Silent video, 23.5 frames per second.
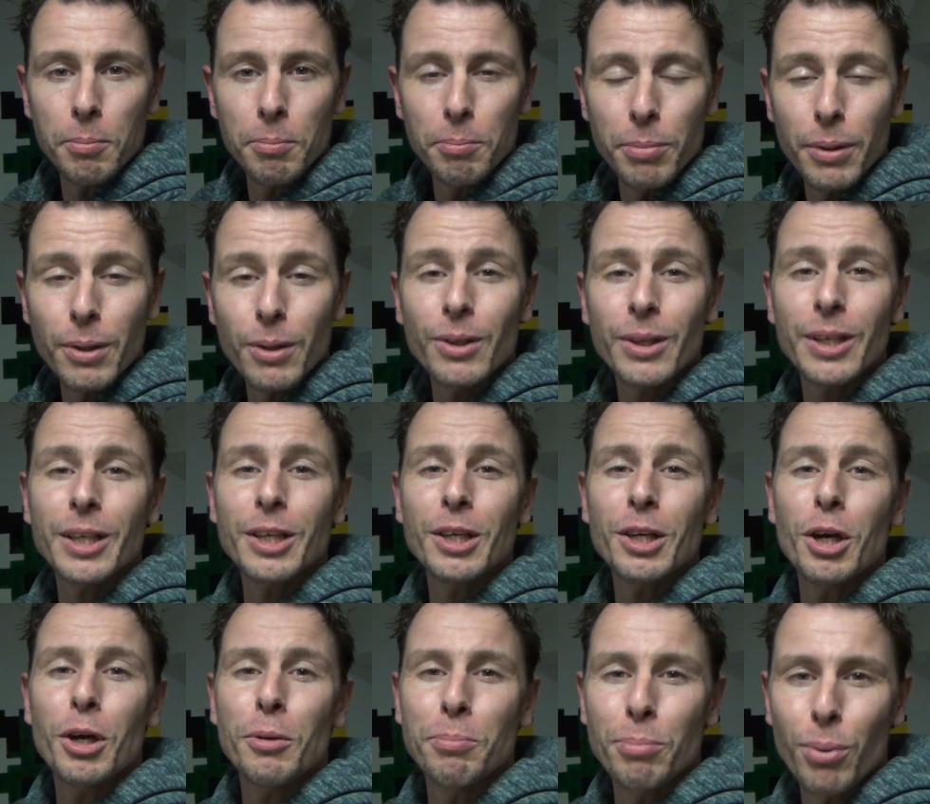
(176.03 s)

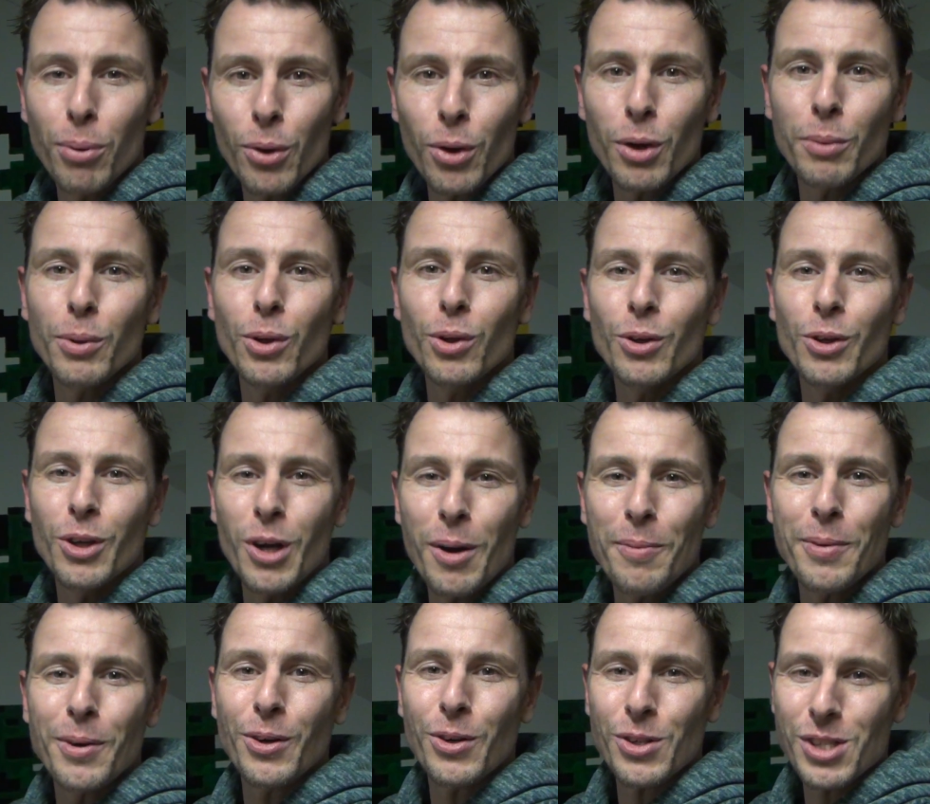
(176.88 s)
Building a portable
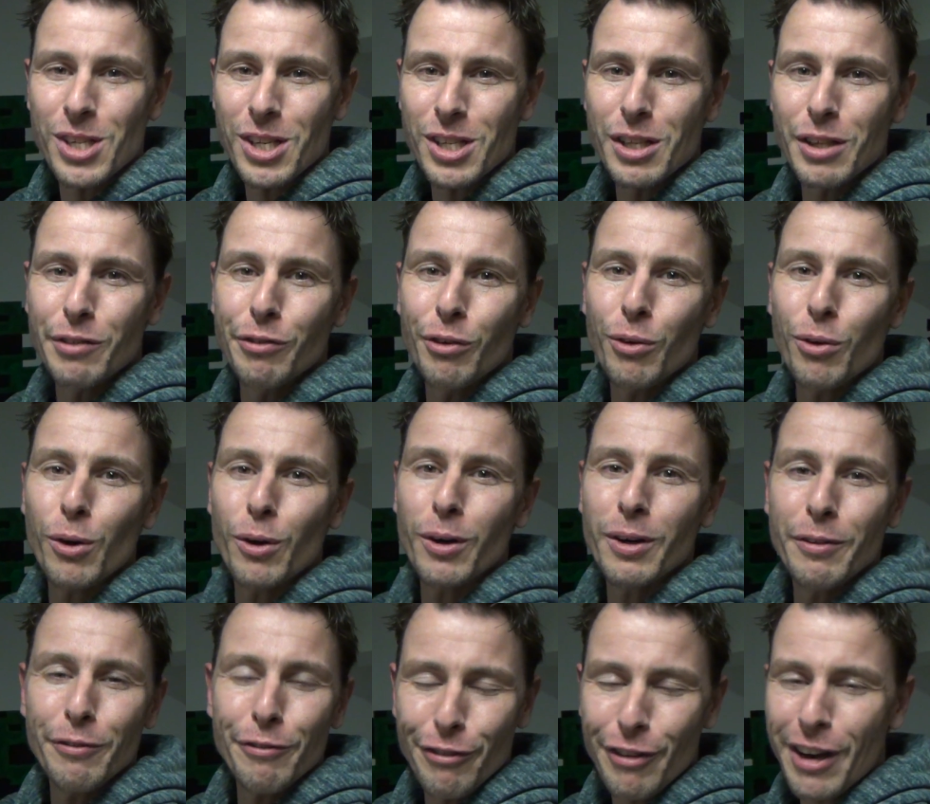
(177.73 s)
Commodore
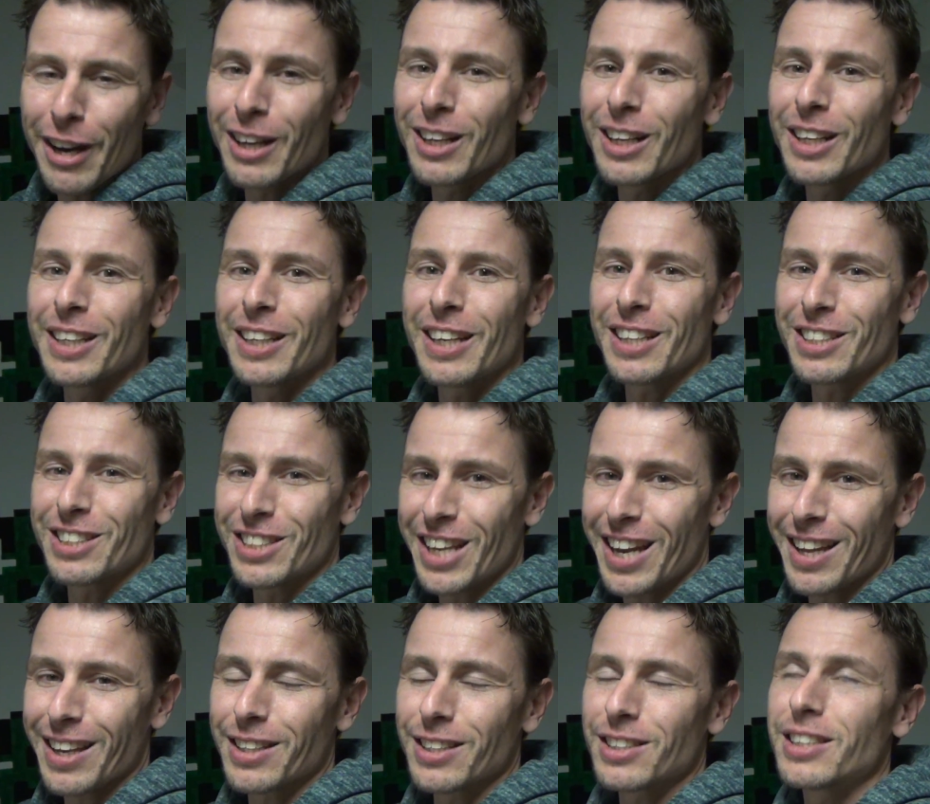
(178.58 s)
64. Finally a
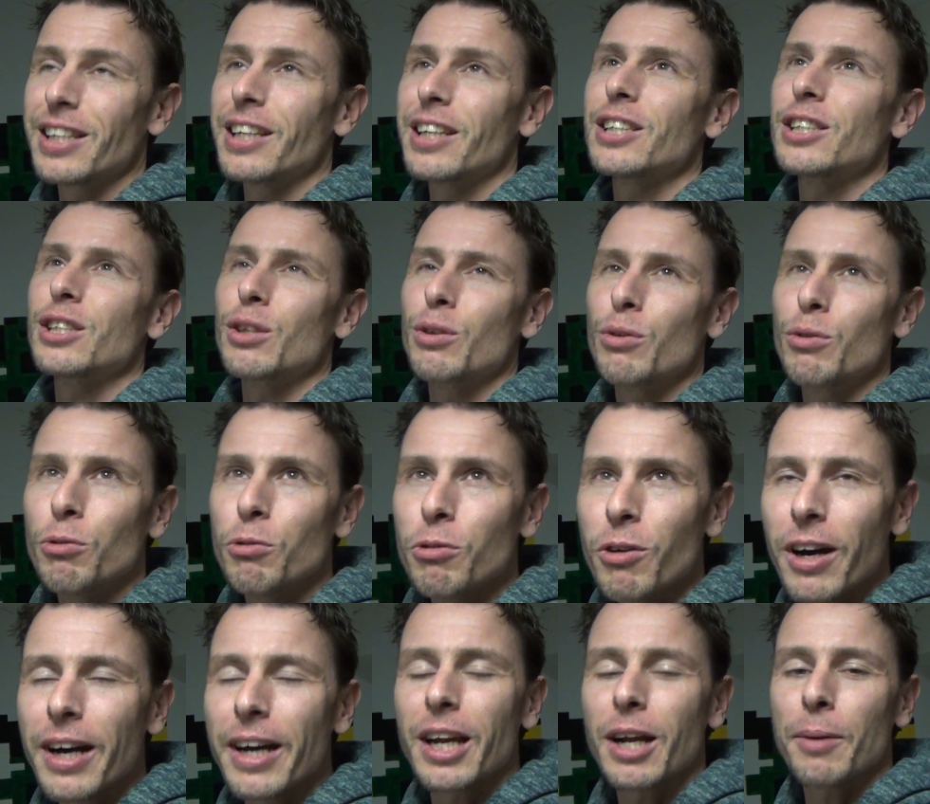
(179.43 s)
challenge that is
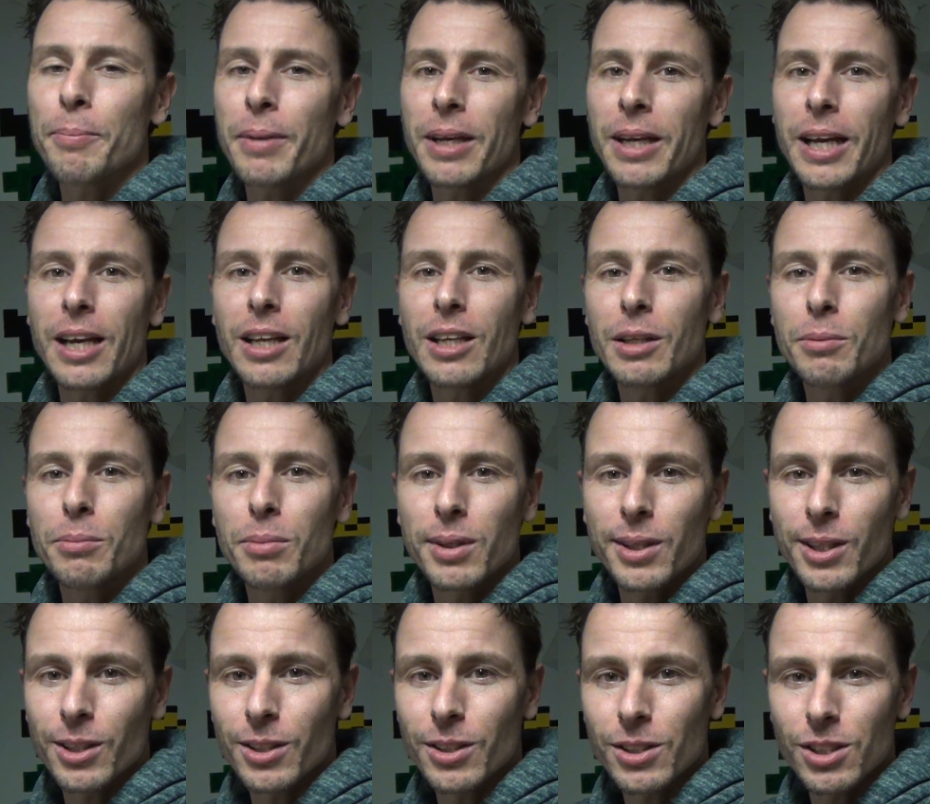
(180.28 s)
right up my alley
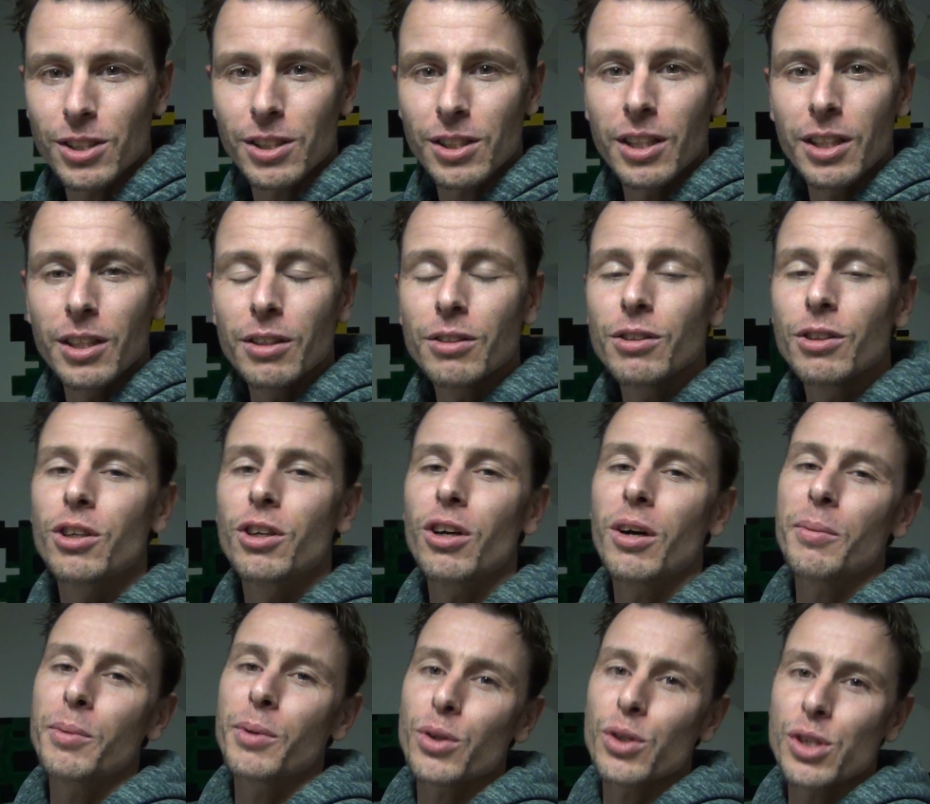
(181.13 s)
because the
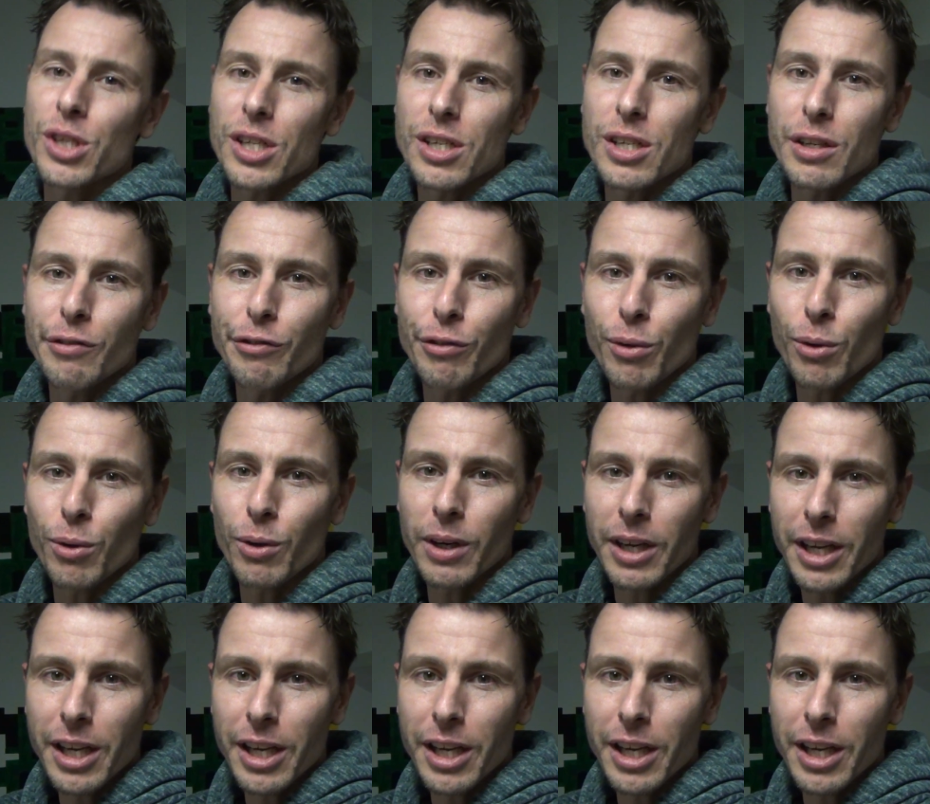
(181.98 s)
Commodore 64